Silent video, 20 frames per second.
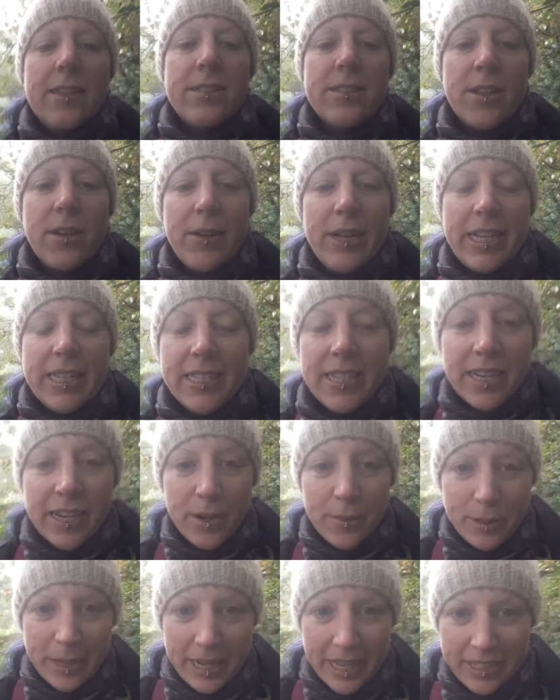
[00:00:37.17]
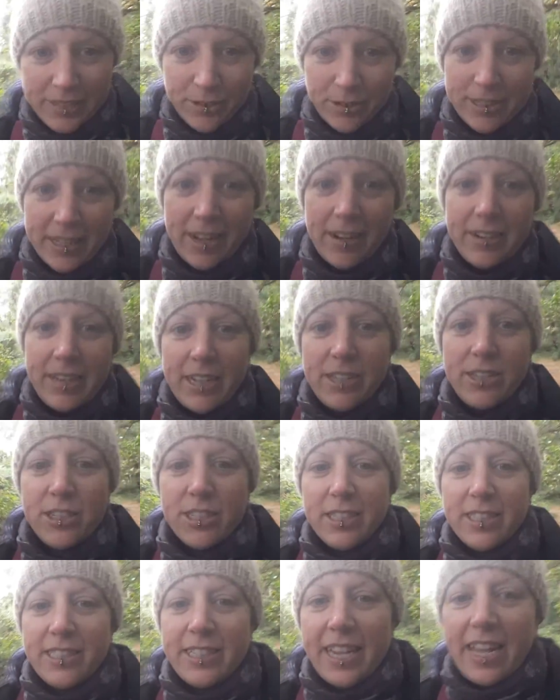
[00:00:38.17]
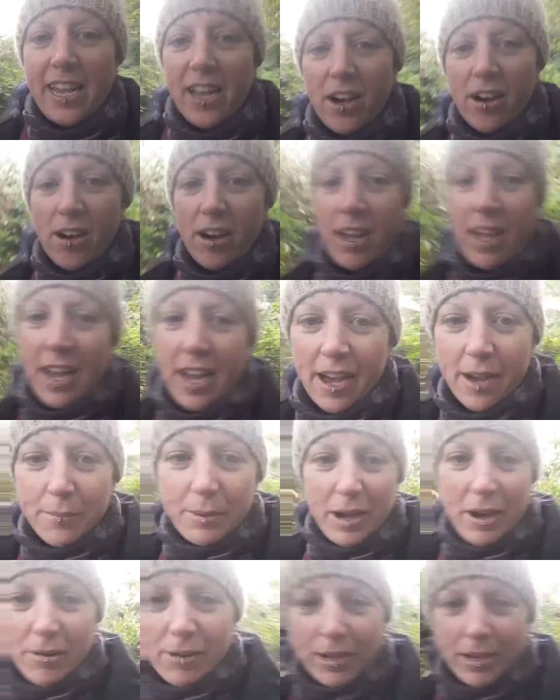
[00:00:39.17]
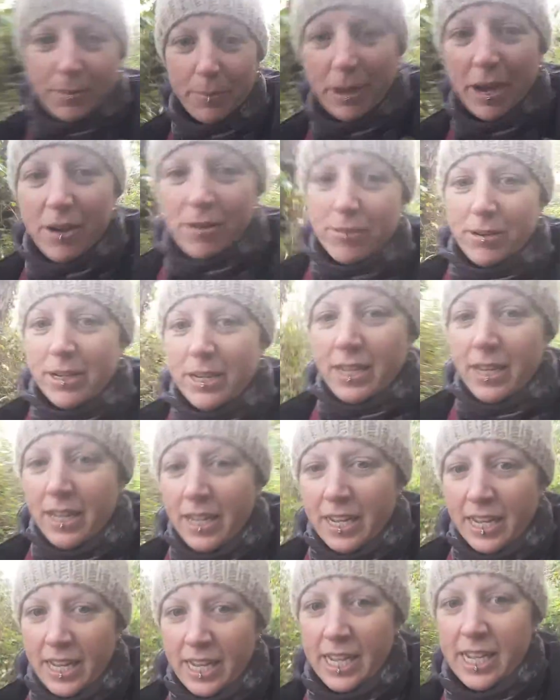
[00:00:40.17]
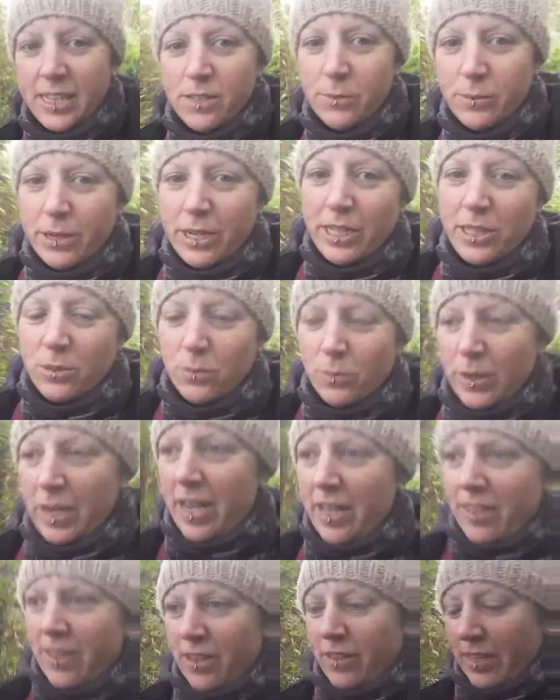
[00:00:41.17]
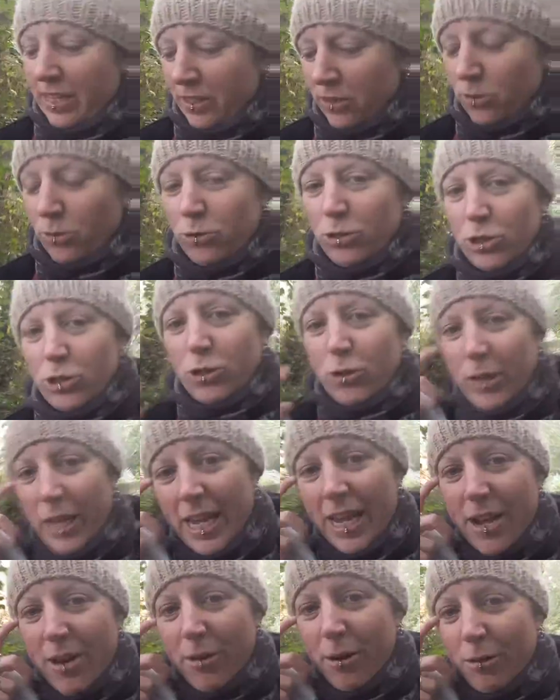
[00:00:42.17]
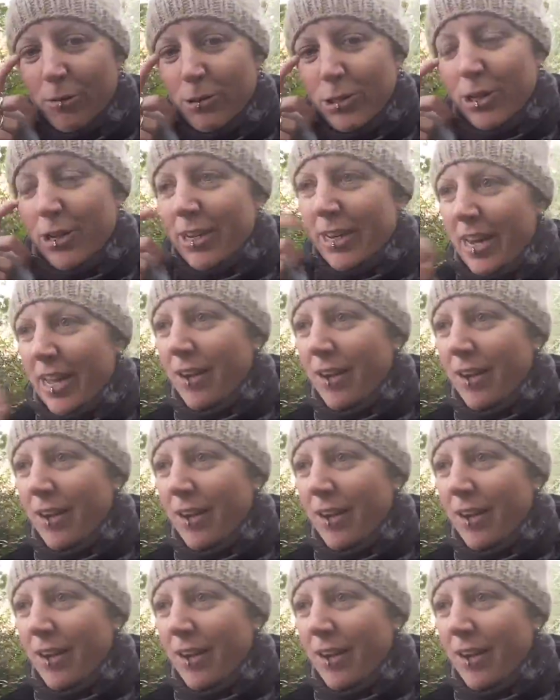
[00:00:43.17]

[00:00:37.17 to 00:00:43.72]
So it's a little bit later on now and as you can see I am out and about in the woods with this gorgeous doggy who I will show you